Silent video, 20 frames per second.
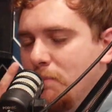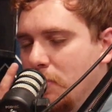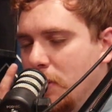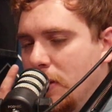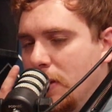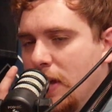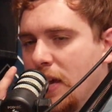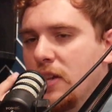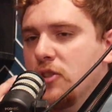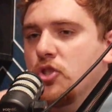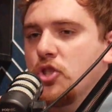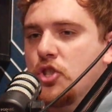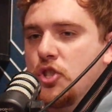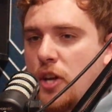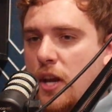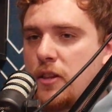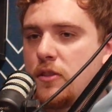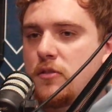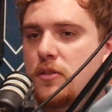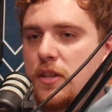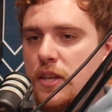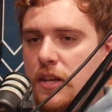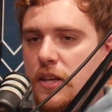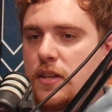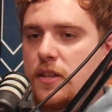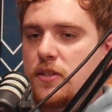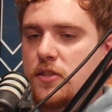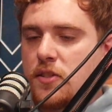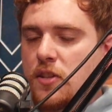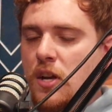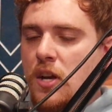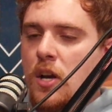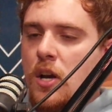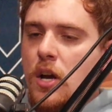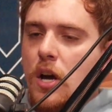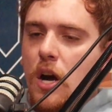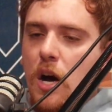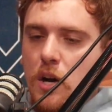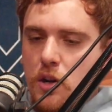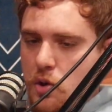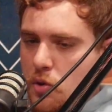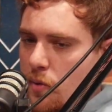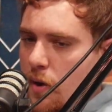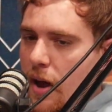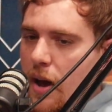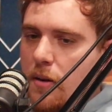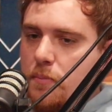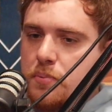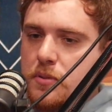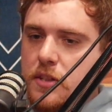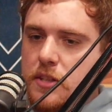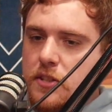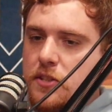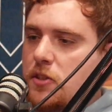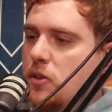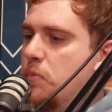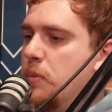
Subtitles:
but it genuinely is a crowd pleaser.